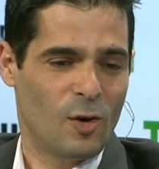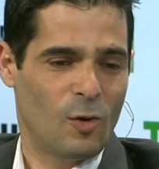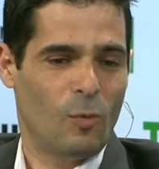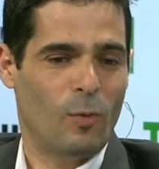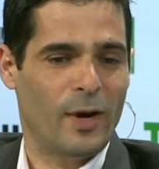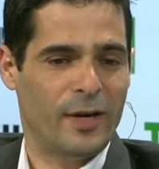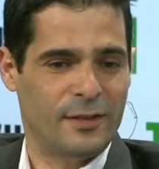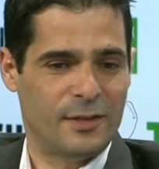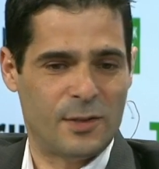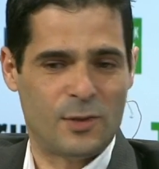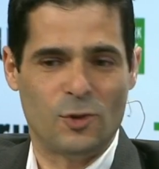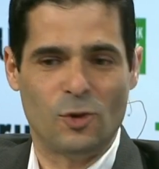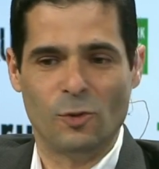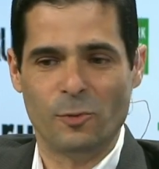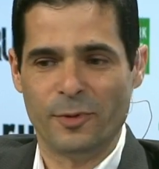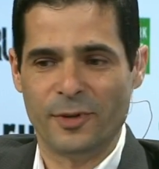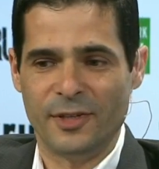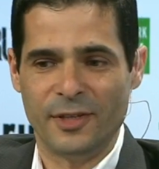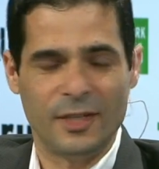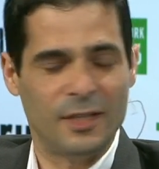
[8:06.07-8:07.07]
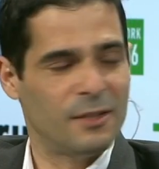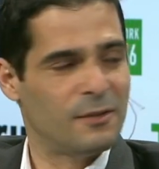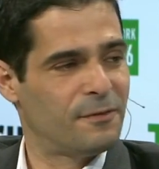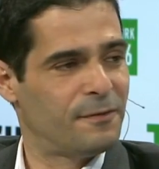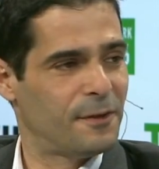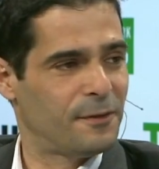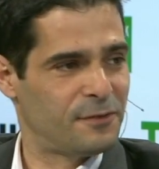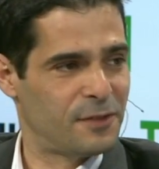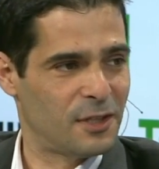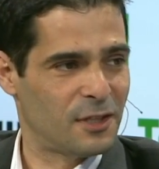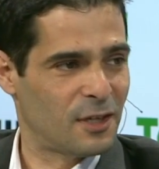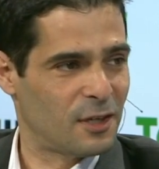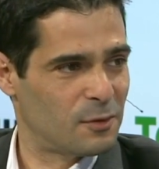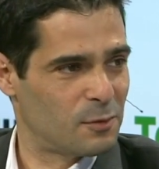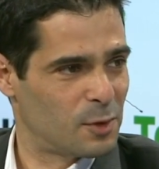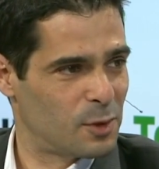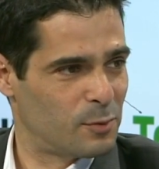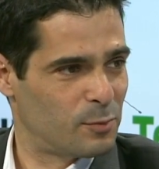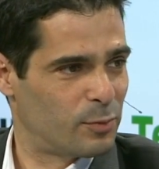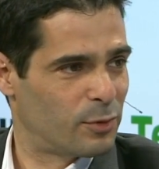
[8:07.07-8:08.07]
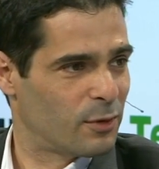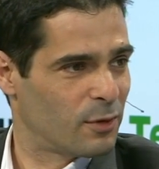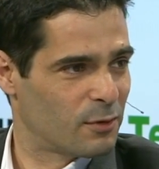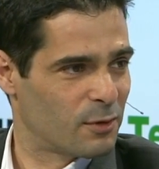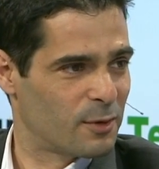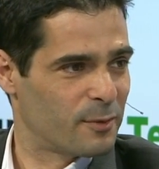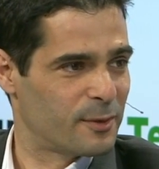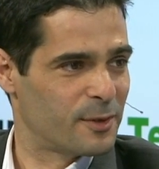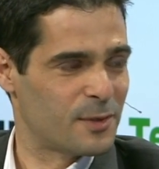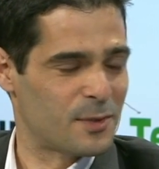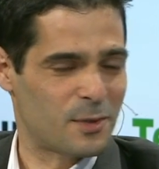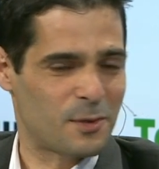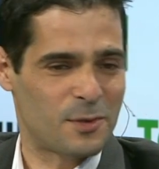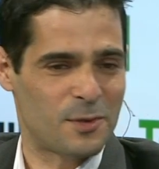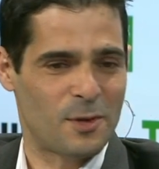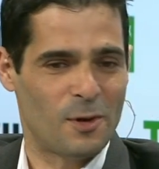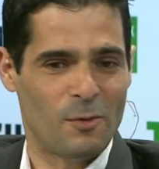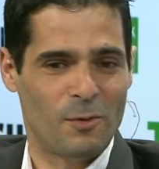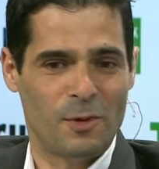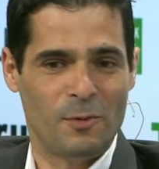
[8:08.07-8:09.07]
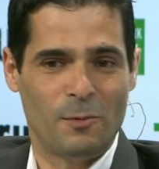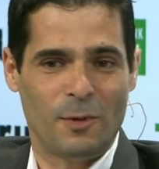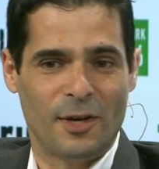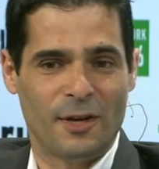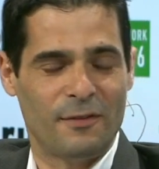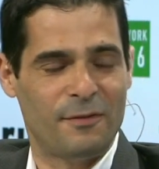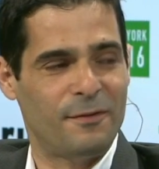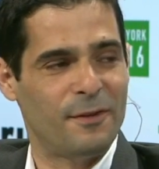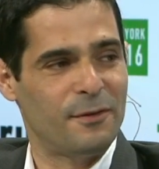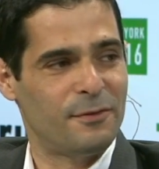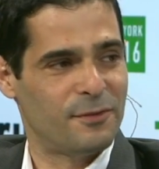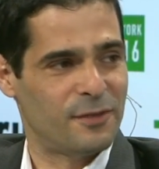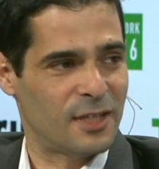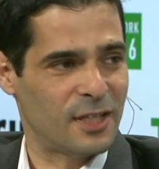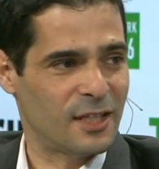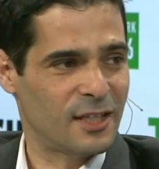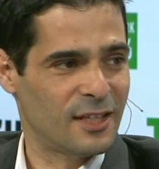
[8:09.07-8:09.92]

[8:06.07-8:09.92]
why does Uber need 1,500 programmers or so when we have 50?